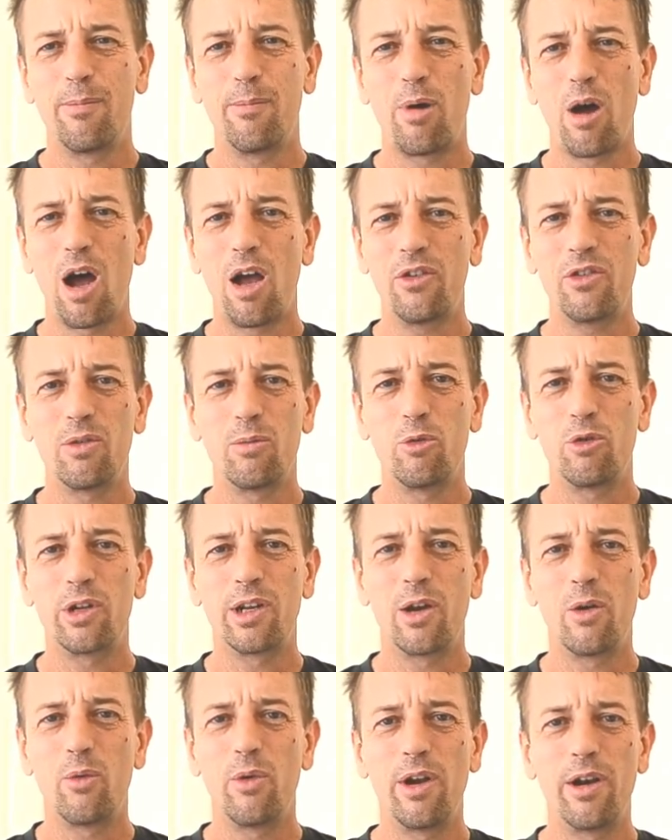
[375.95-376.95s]
impossible
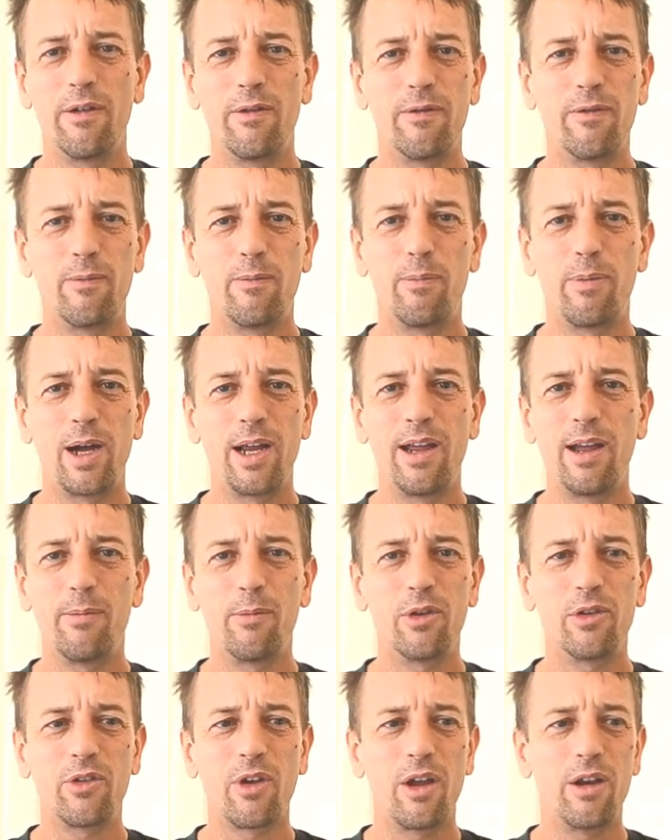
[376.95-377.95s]
to get rid of by
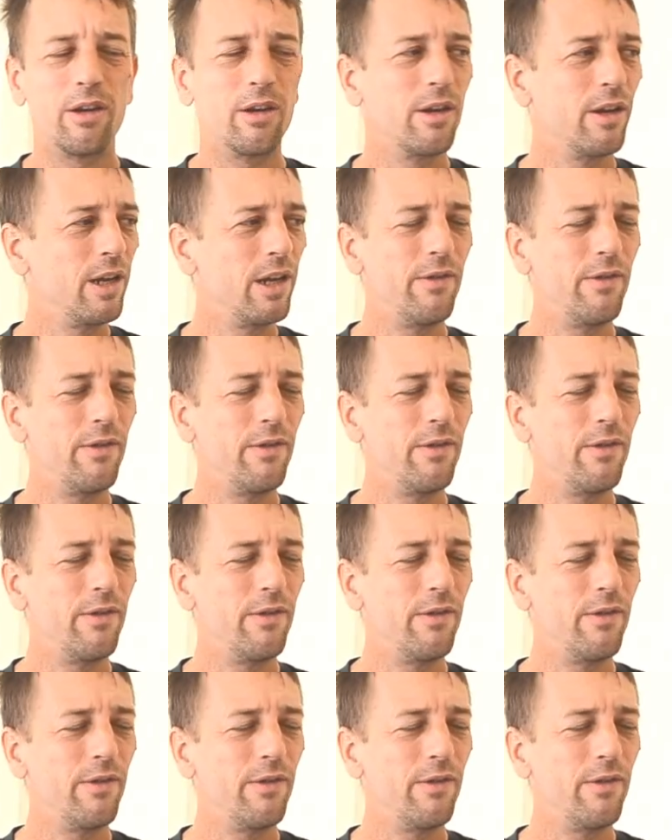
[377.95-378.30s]
Amazon.